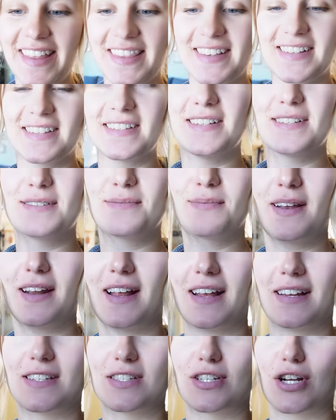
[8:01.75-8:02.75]
this is when
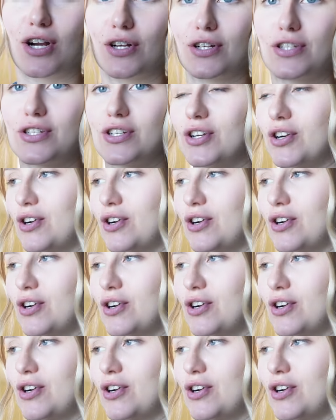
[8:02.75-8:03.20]
I start to